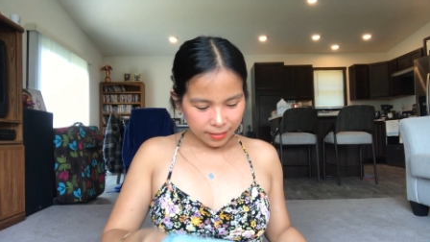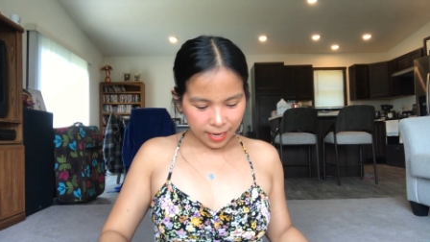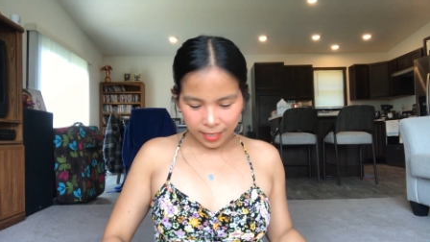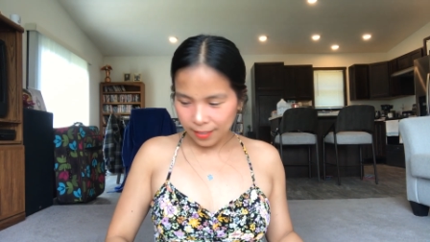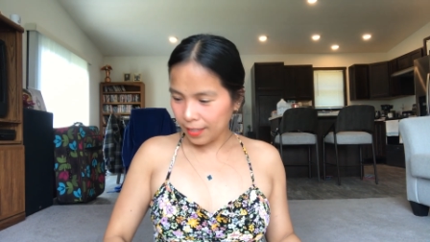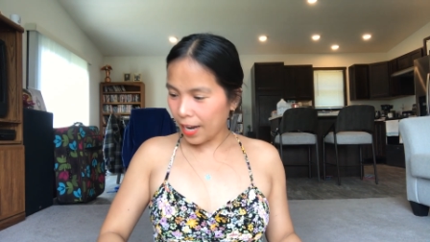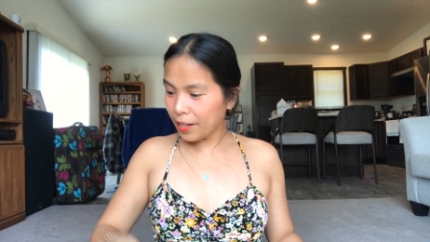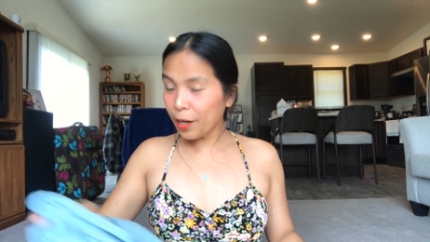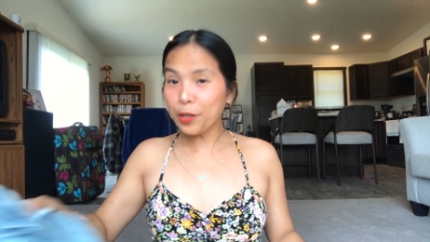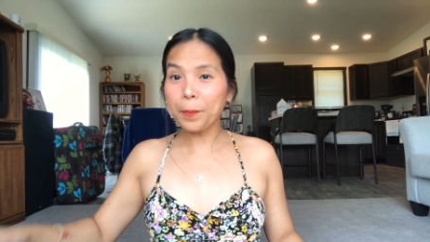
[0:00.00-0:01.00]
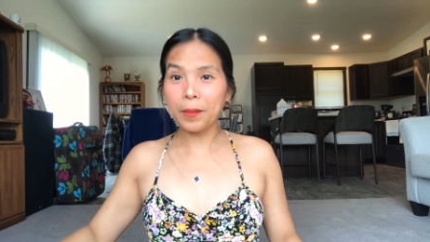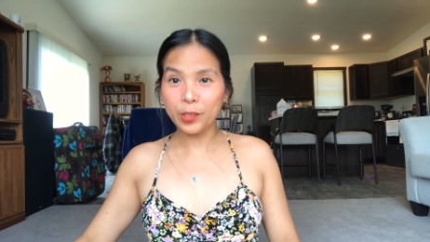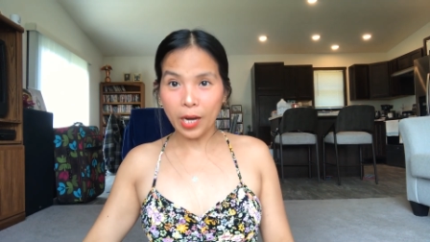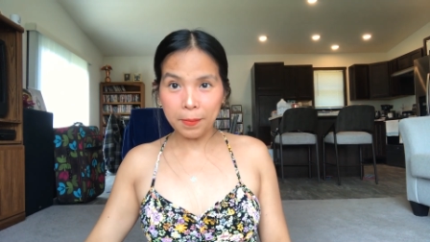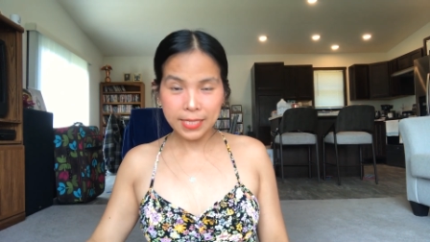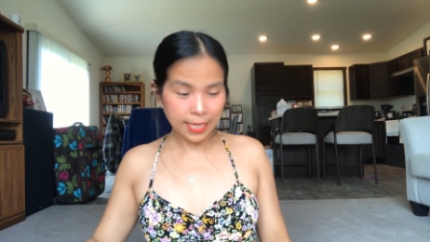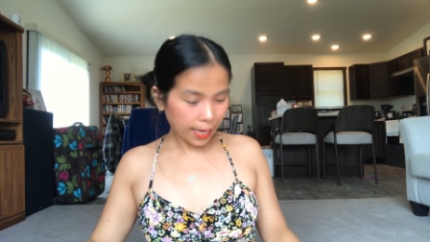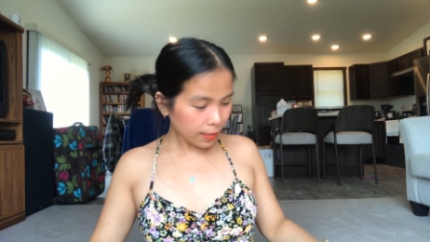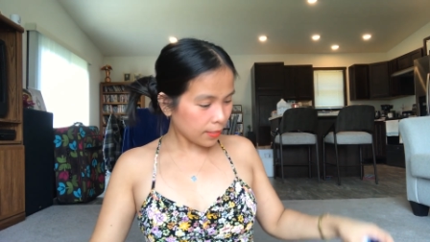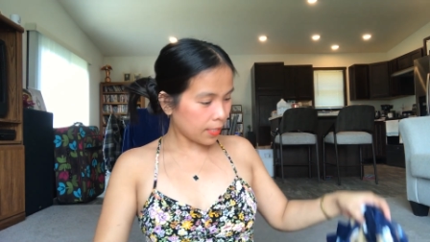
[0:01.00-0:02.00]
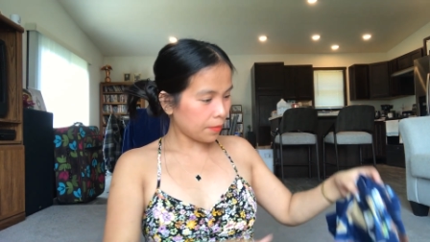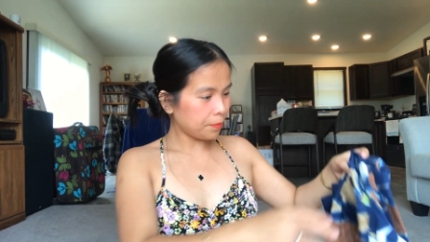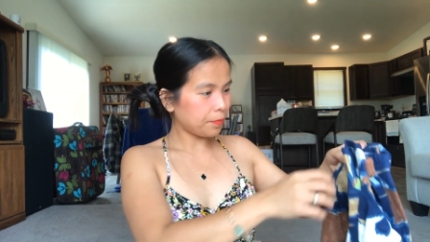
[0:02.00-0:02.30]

Then another pajama set.